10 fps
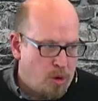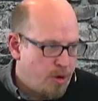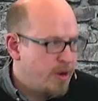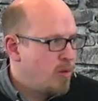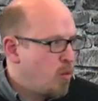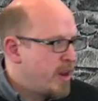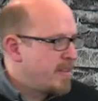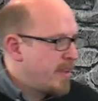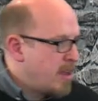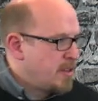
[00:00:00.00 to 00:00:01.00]
word and what
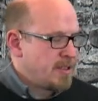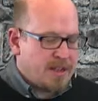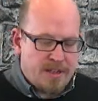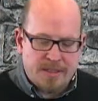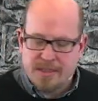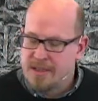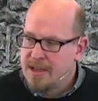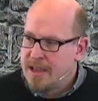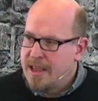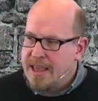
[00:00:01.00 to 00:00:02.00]
it tells us.
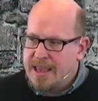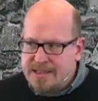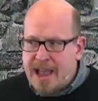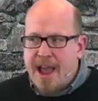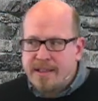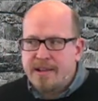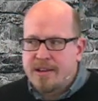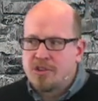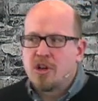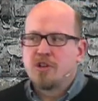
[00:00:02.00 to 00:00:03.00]
He's acted
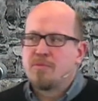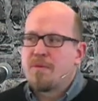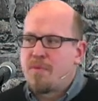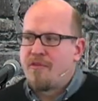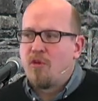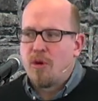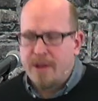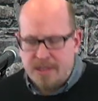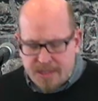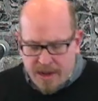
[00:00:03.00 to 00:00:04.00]
in judgment before,
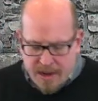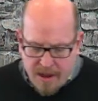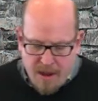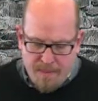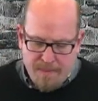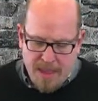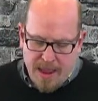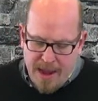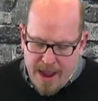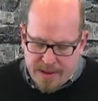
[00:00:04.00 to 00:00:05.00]
he's going to come
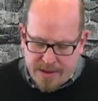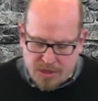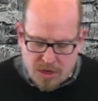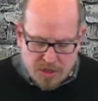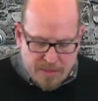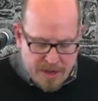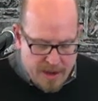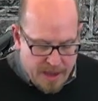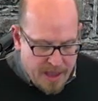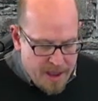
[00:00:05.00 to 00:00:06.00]
and act in judgment
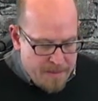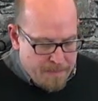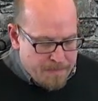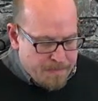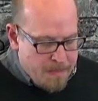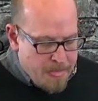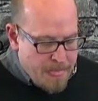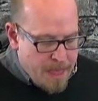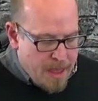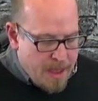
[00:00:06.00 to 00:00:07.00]
again.
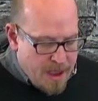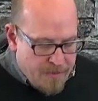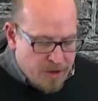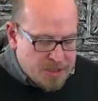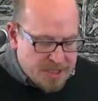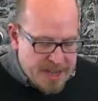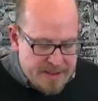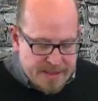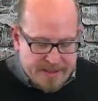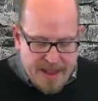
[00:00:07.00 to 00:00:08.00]
In verses
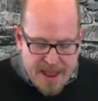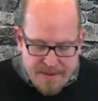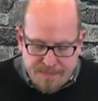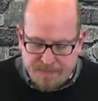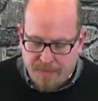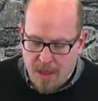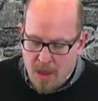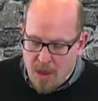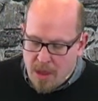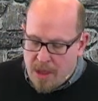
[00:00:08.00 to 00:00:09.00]
8 to 10,
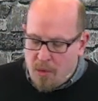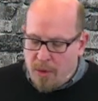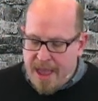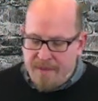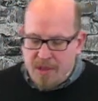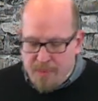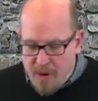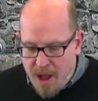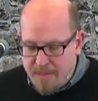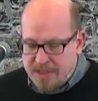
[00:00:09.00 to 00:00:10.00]
we have the
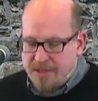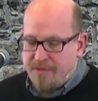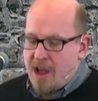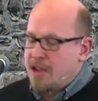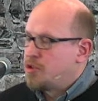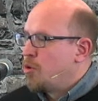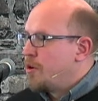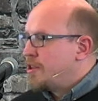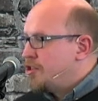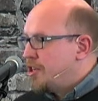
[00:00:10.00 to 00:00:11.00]
promise of God's
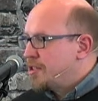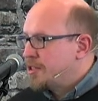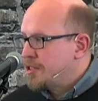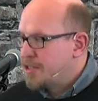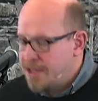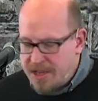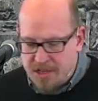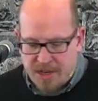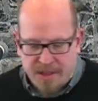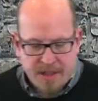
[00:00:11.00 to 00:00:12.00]
word in Jesus'
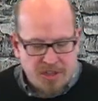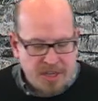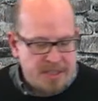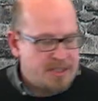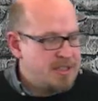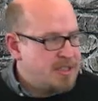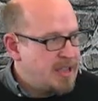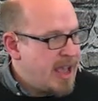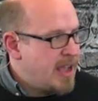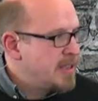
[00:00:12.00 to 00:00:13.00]
teaching that
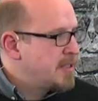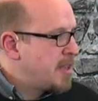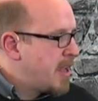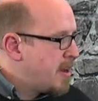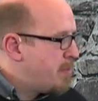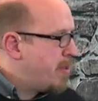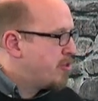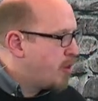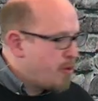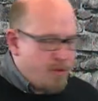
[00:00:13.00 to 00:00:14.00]
Jesus has an
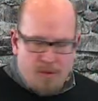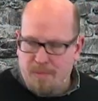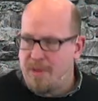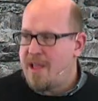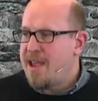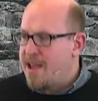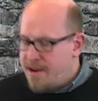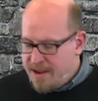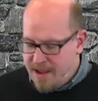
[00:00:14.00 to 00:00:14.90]
eternal plan,